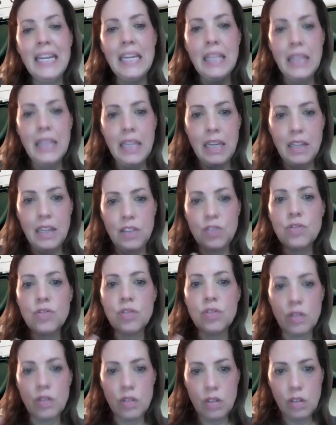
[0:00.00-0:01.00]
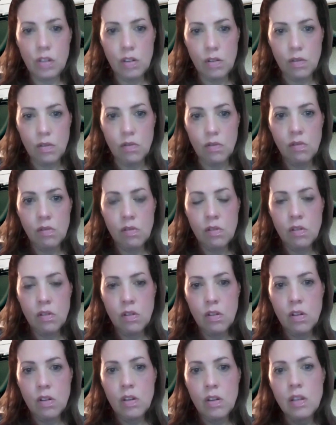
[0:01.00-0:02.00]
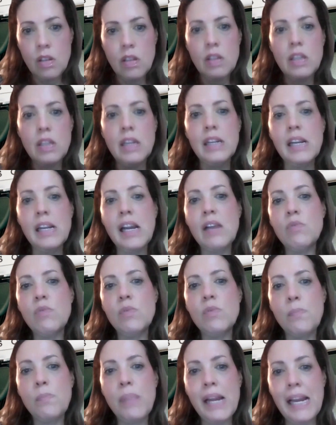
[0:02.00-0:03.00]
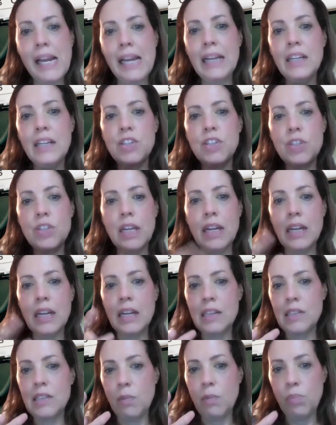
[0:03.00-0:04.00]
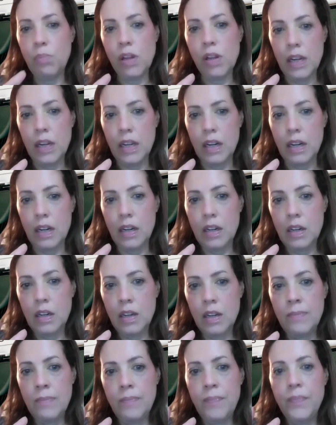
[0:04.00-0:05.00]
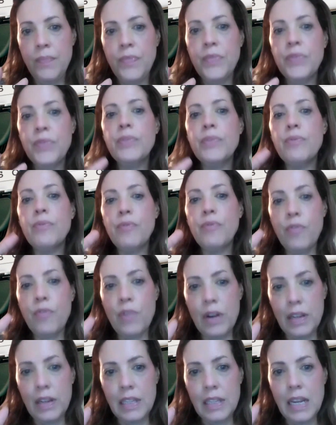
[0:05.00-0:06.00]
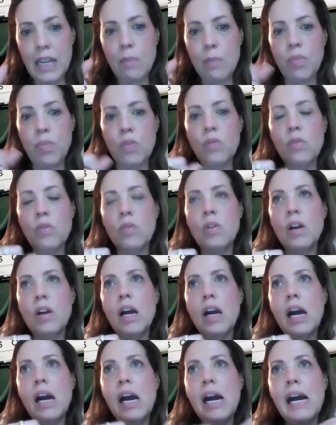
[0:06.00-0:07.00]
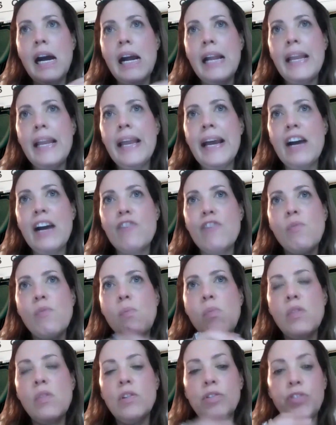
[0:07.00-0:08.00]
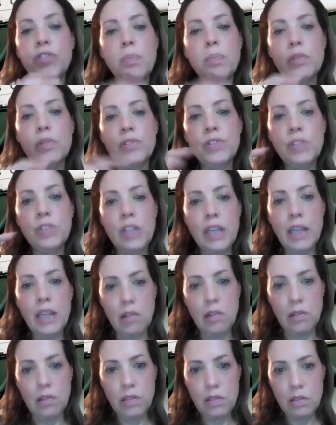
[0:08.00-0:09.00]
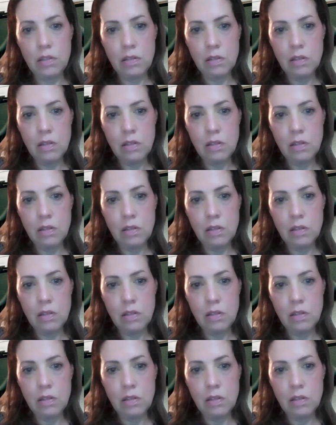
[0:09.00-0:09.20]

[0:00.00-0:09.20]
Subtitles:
things to do, then I will package that as a plugin. For example, I have multiple skills